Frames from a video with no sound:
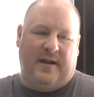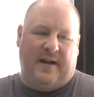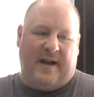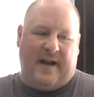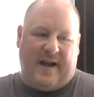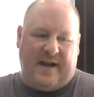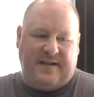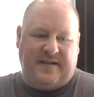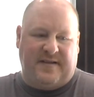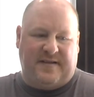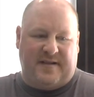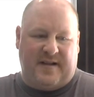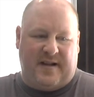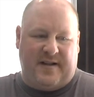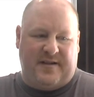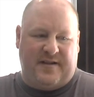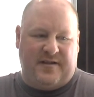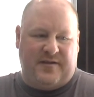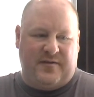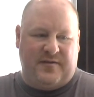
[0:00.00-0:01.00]
I
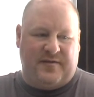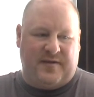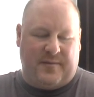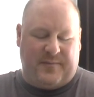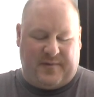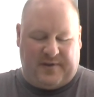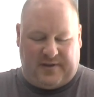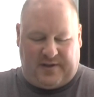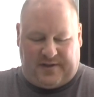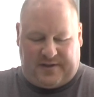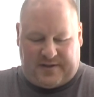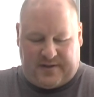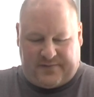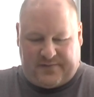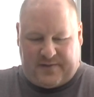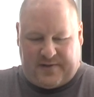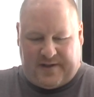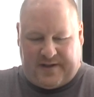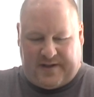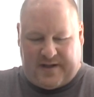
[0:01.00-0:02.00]
decided to do something a little
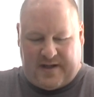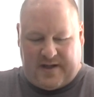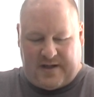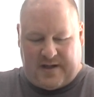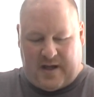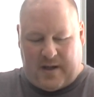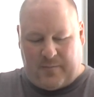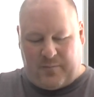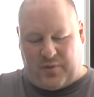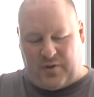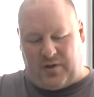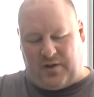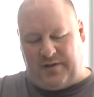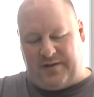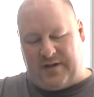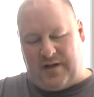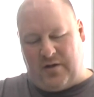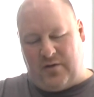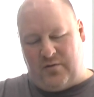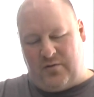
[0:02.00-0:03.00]
different again. I
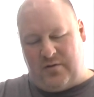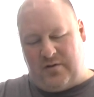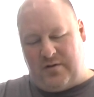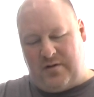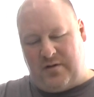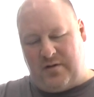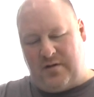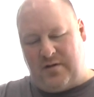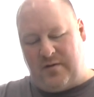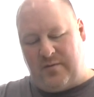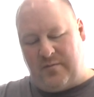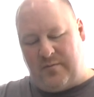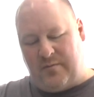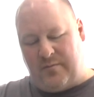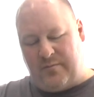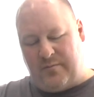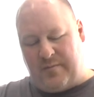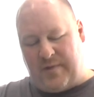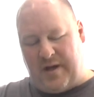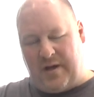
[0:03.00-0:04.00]
pulled out
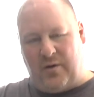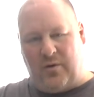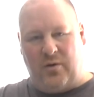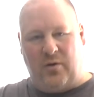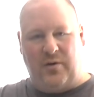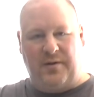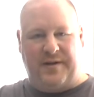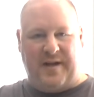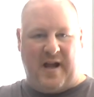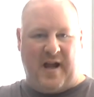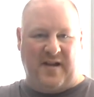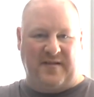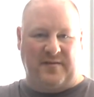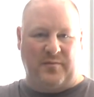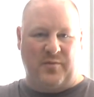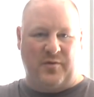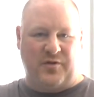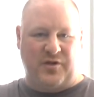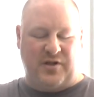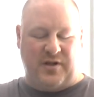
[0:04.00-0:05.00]
my old
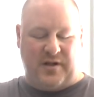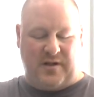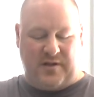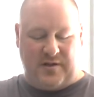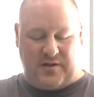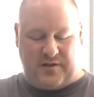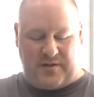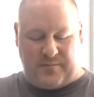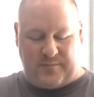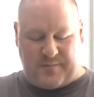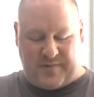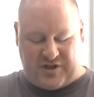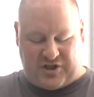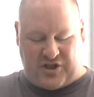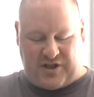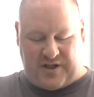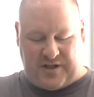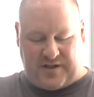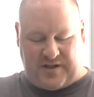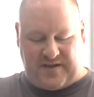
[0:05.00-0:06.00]
Tassimo
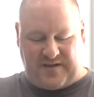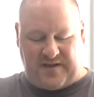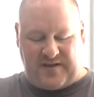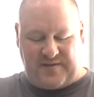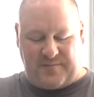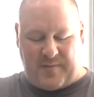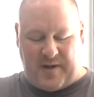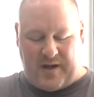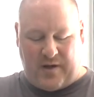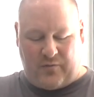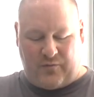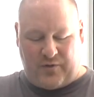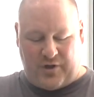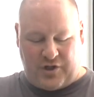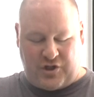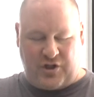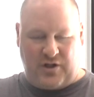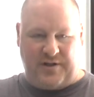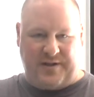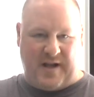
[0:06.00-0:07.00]
machine. This is my
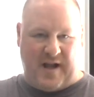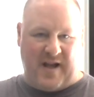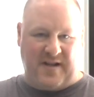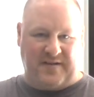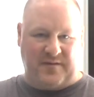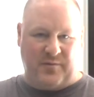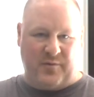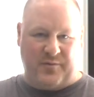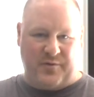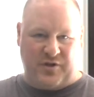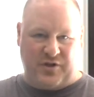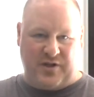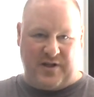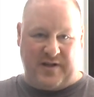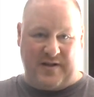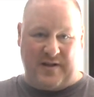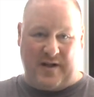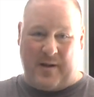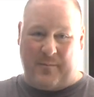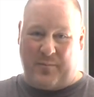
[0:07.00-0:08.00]
original Tassimo
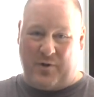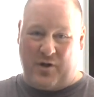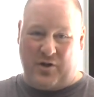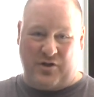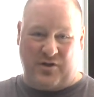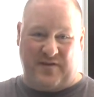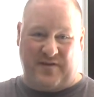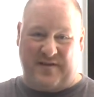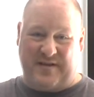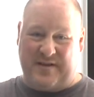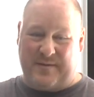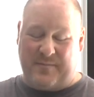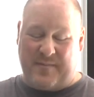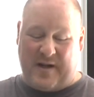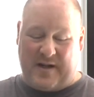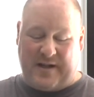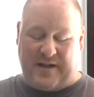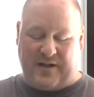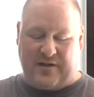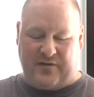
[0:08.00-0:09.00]
machine that I purchased
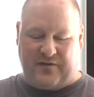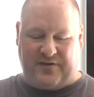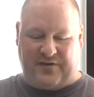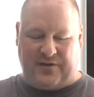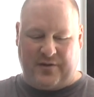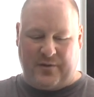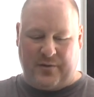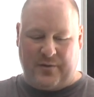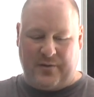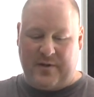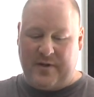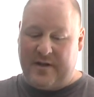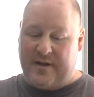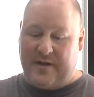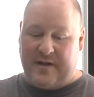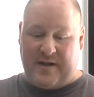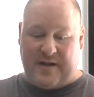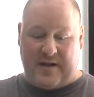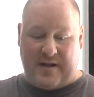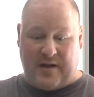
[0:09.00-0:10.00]
many years ago.
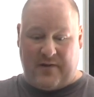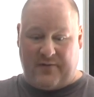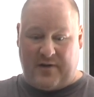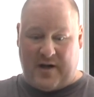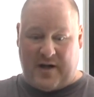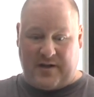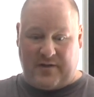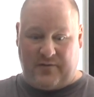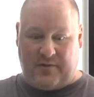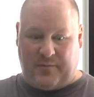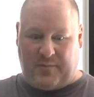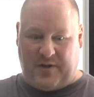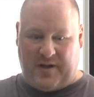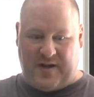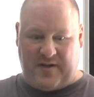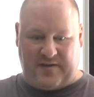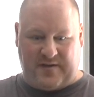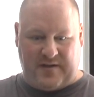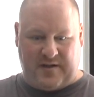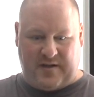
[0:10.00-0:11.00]
Never had to
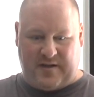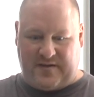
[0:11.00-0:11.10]
replace it.